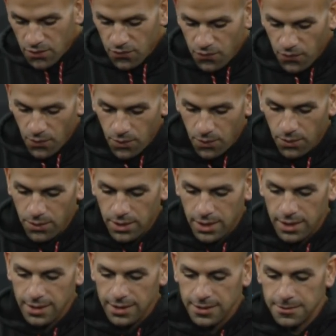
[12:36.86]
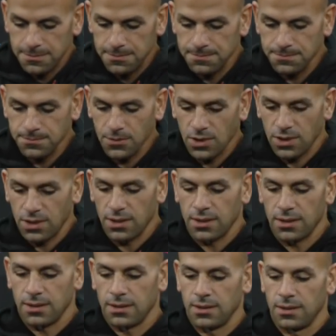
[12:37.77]
For uh,
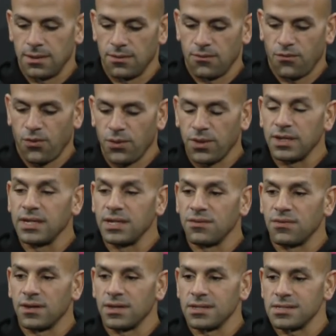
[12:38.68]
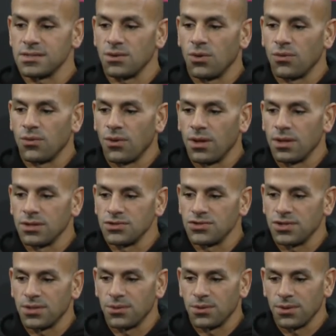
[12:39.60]
the for the defense overall in
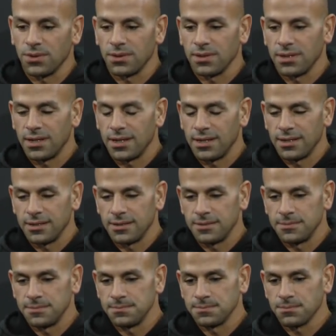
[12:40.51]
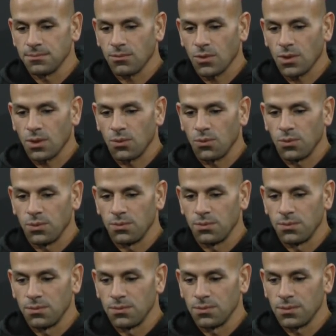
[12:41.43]
general, uh,
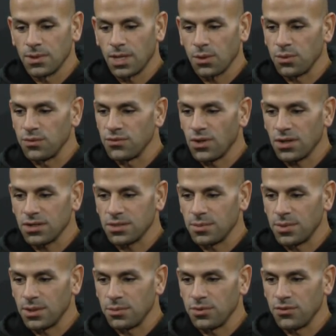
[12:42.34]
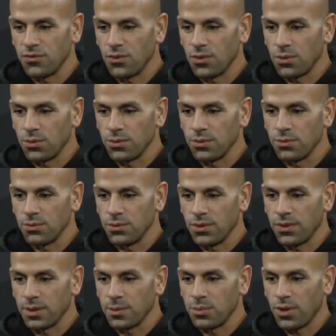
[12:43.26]
like we've talked about before, we, we
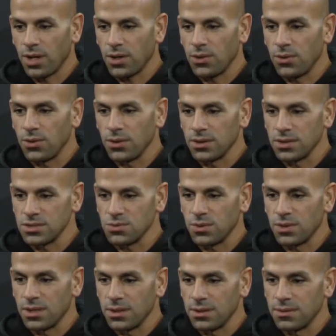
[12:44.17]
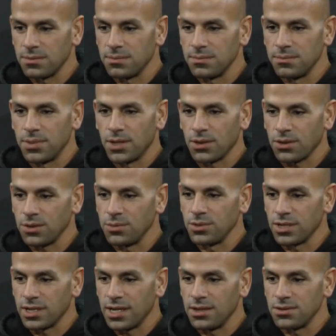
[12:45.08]
think Brock Coyle is one of the better
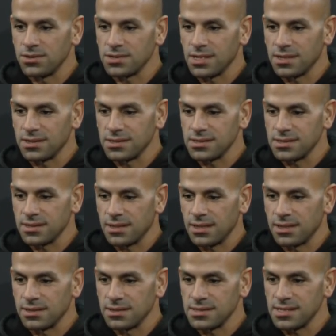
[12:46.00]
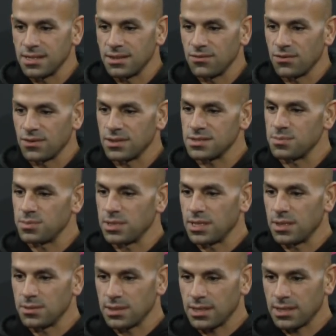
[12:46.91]
communicators on this on this defense,
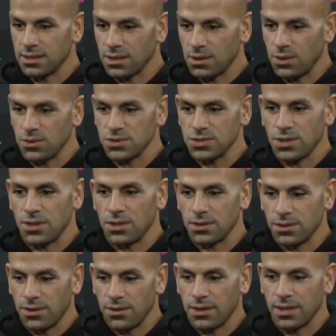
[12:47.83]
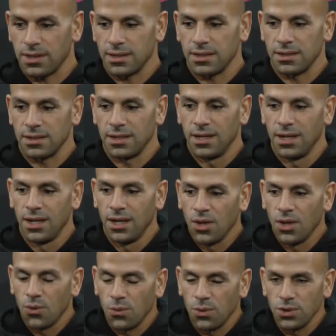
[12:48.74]
being able to get the close call and all that. And
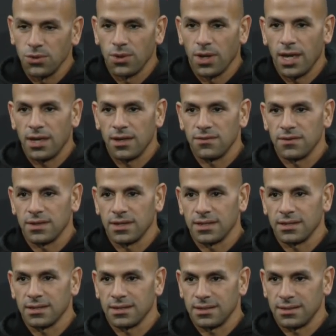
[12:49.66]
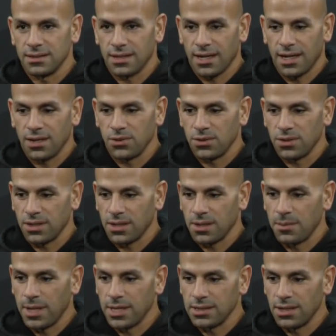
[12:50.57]
when you have a, a guy who can
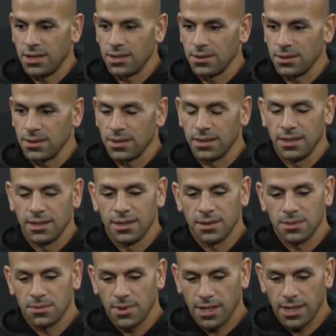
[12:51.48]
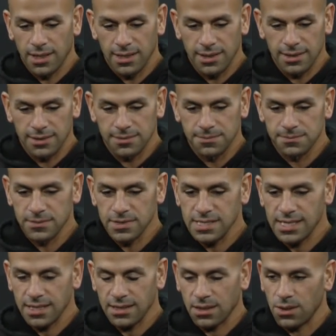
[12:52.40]
command the huddle, uh,
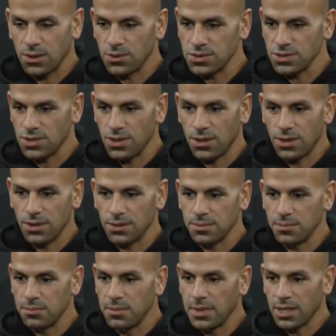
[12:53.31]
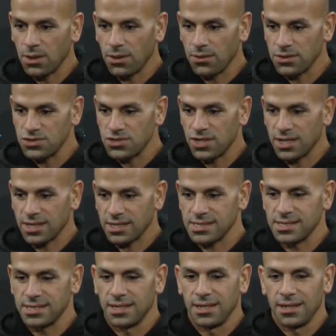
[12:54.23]
set the close call, make all the
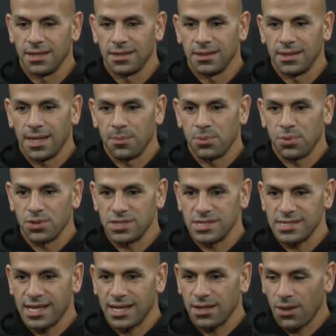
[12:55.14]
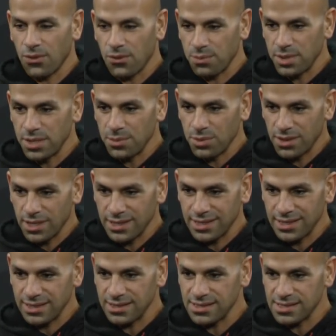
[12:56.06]
checks, that puts ten other people
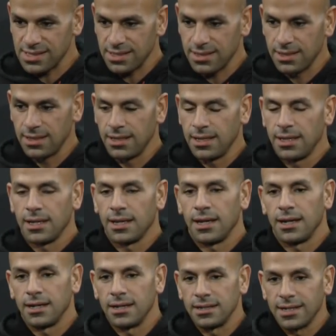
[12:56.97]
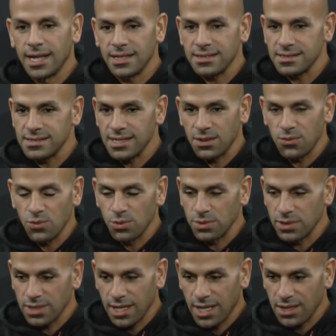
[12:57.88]
at ease uh, not to say
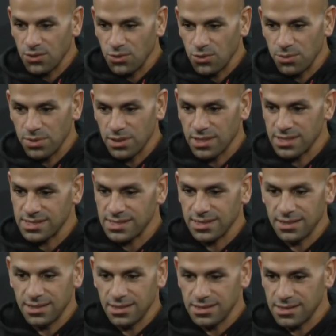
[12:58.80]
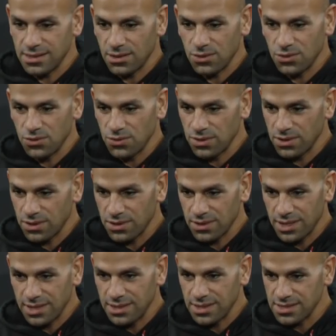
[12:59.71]
Reuben can not do it because he does he'll do
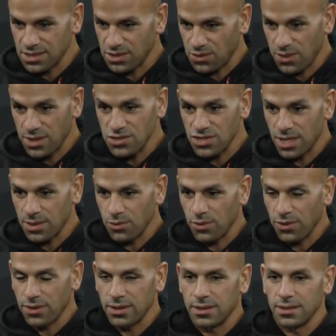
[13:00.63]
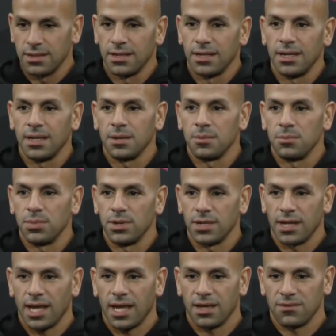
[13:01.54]
a, he does a great job with it,
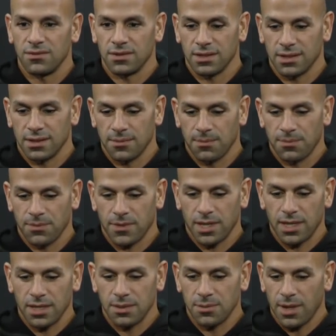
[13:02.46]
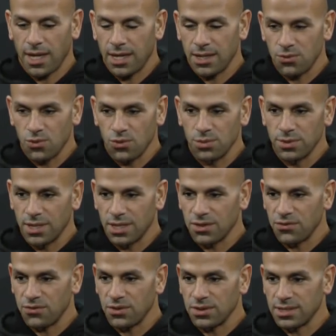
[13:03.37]
but having him and Reuben on
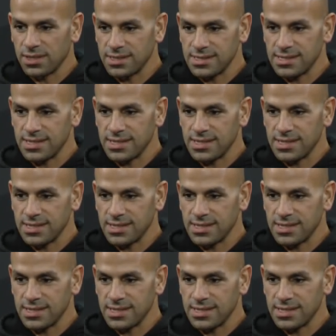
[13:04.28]
the field at the